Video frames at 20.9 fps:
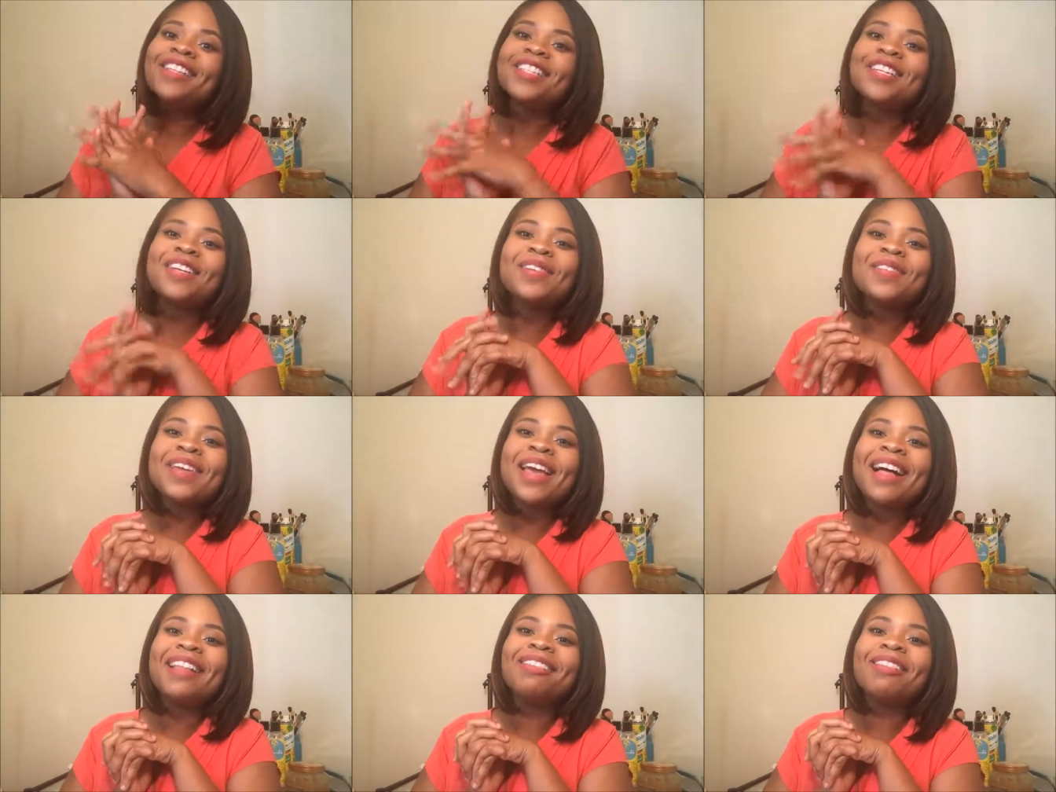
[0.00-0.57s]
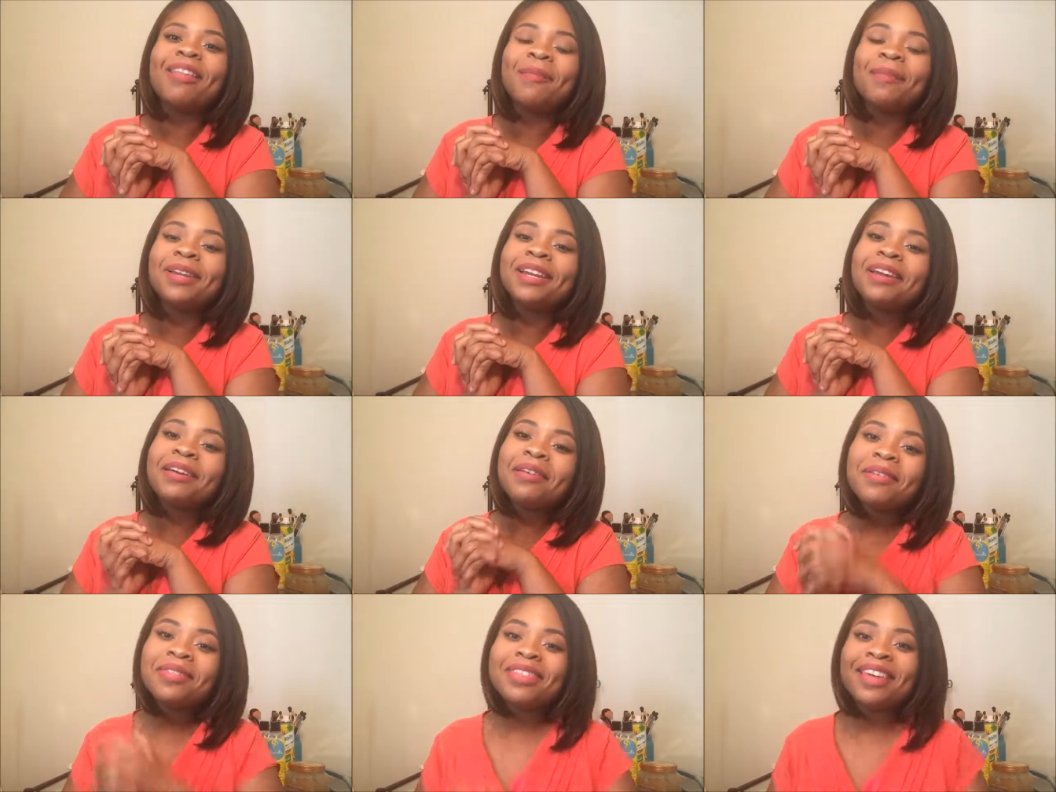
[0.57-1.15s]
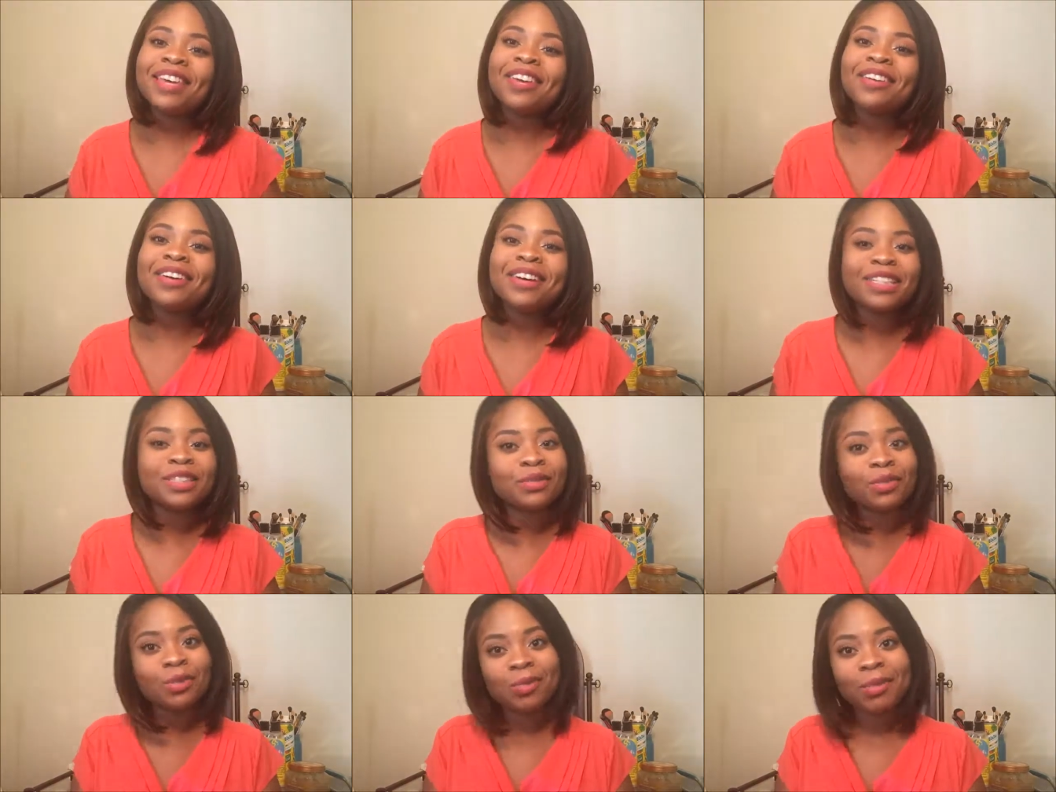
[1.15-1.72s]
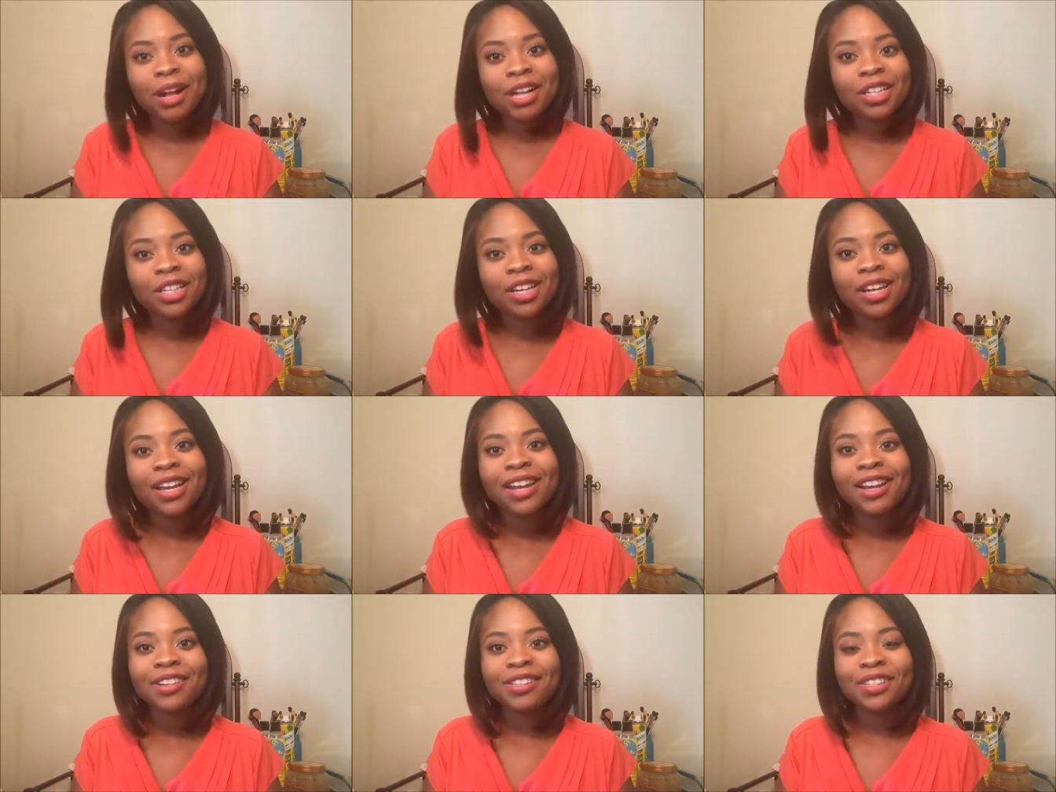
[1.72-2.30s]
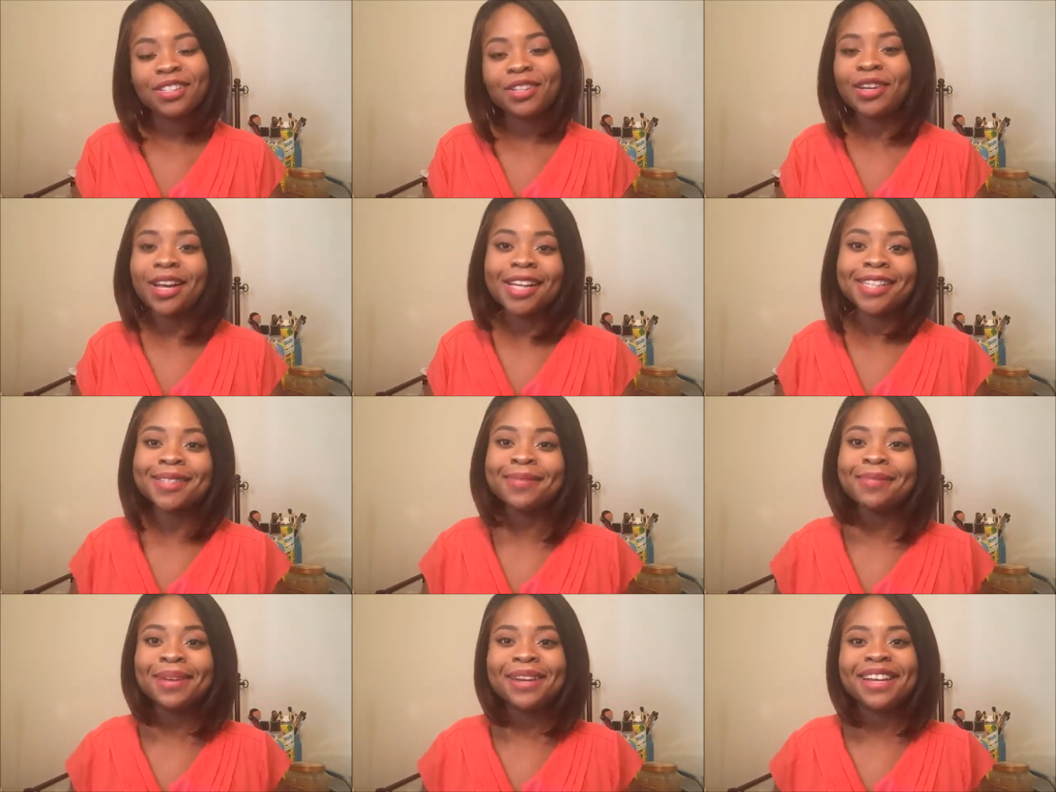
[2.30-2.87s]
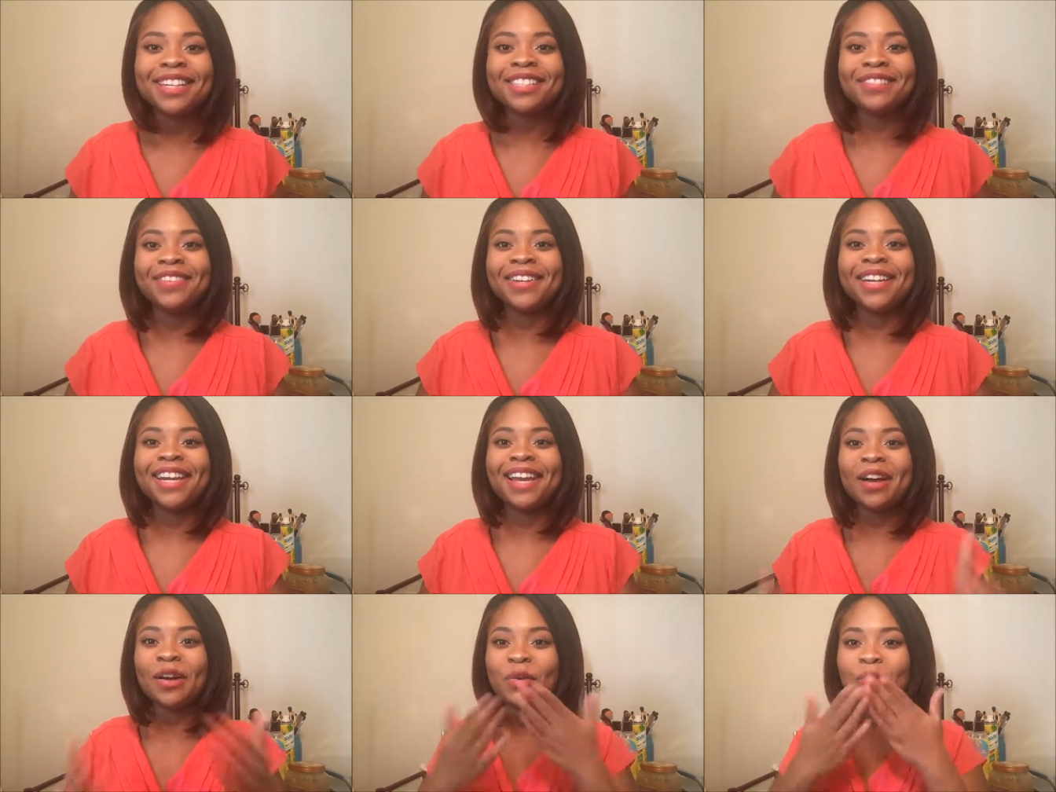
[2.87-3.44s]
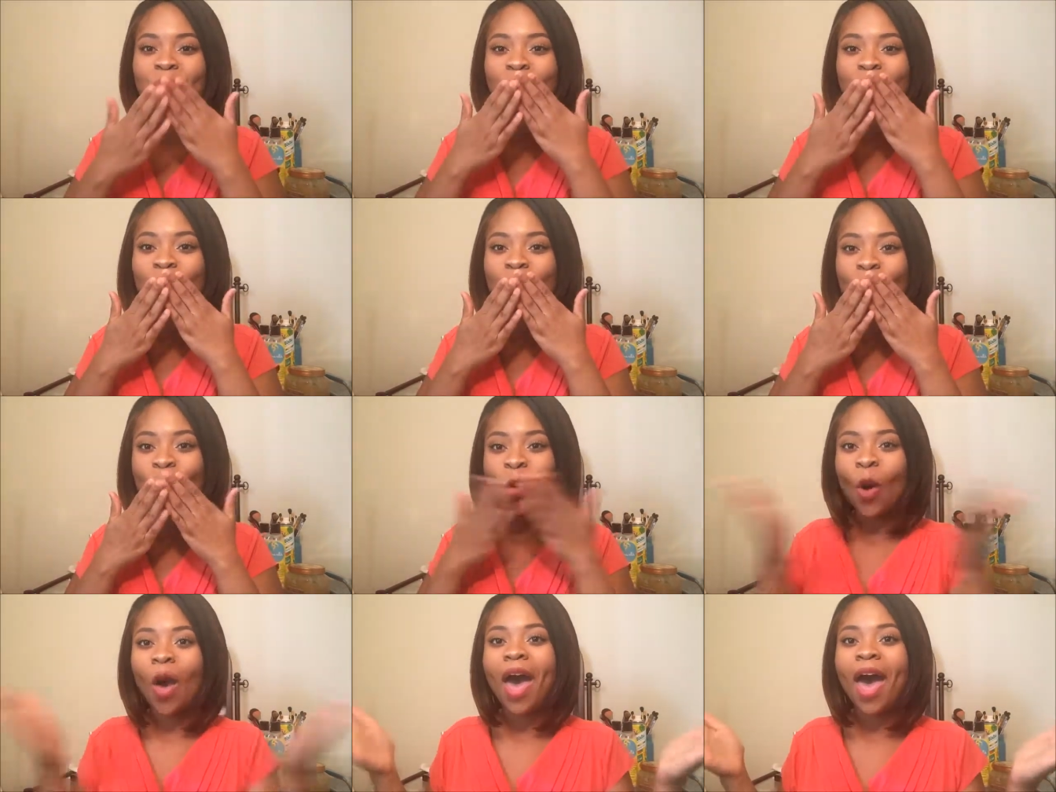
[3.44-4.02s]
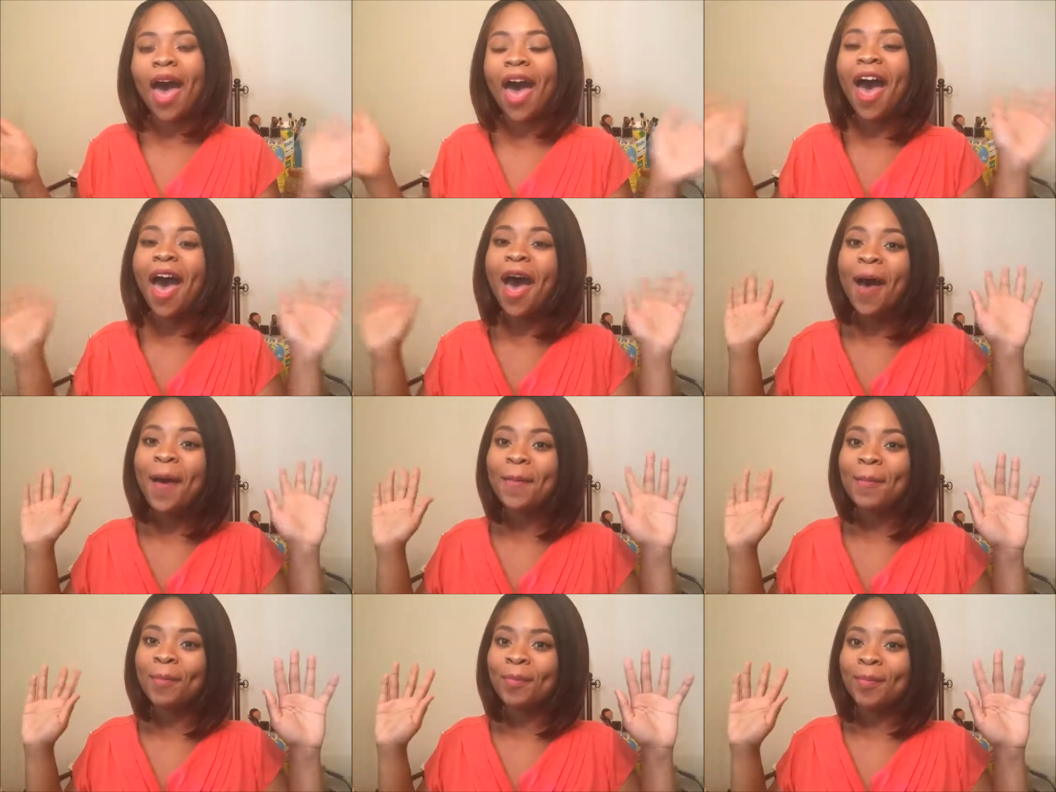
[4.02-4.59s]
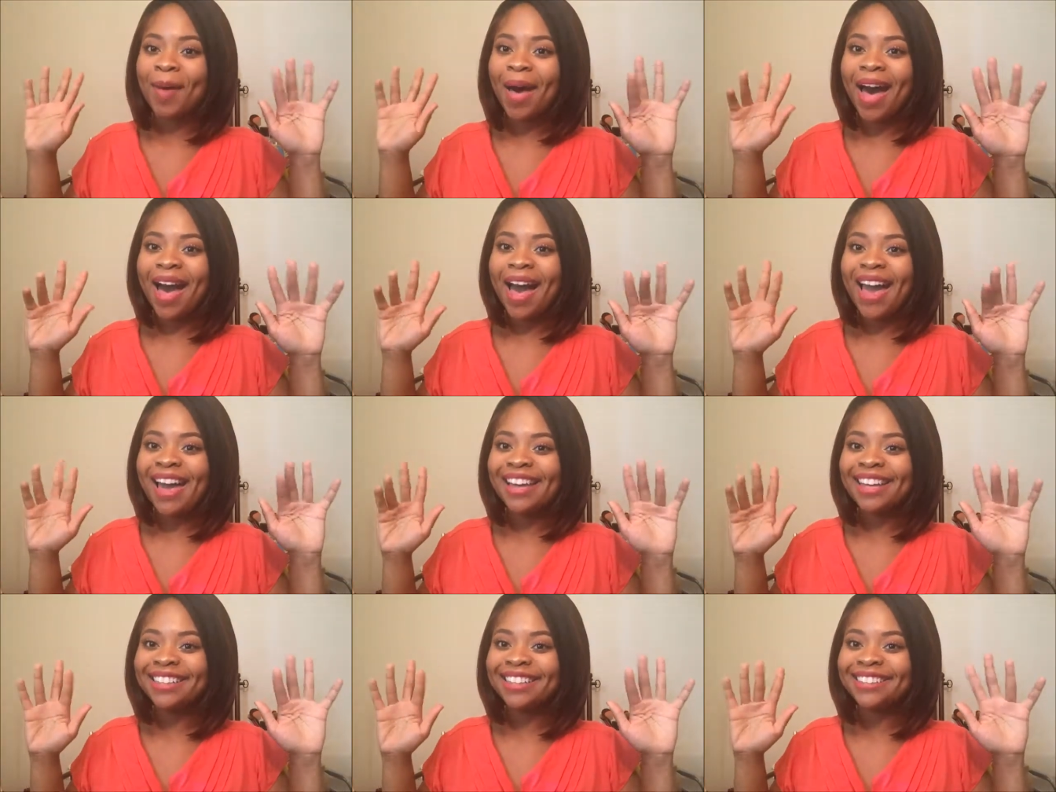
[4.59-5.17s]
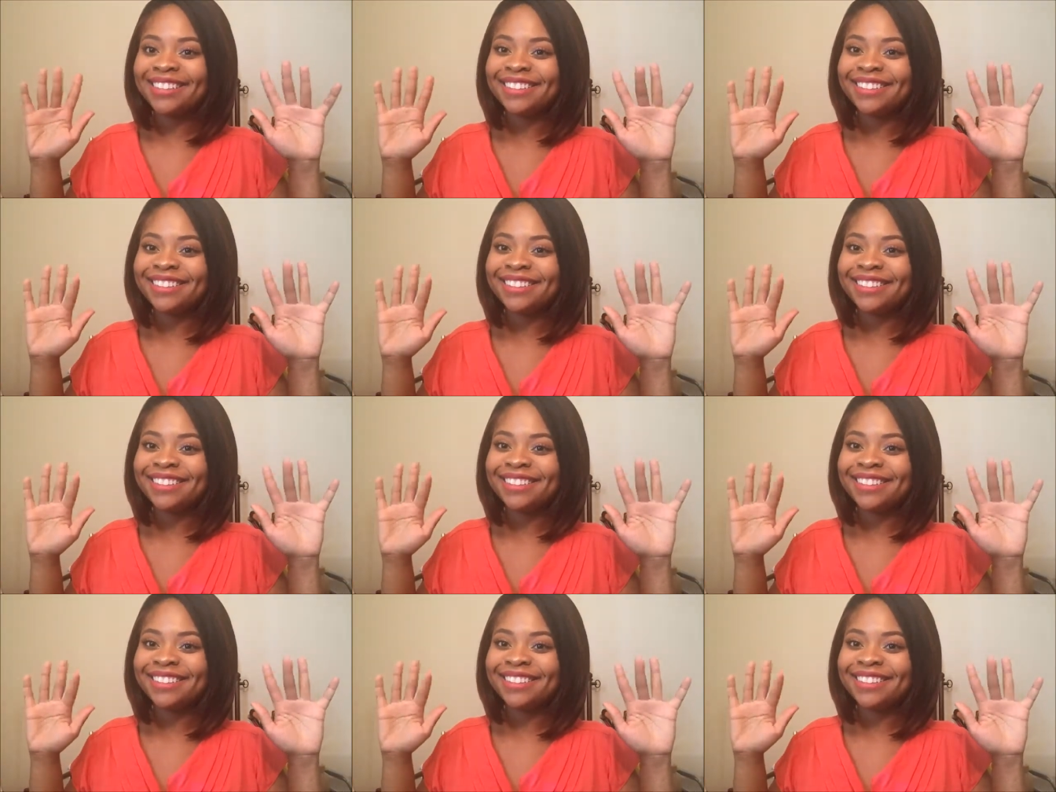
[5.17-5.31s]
So yeah, let me know. Thank you guys for watching and I'll see you guys in my next video. Bye!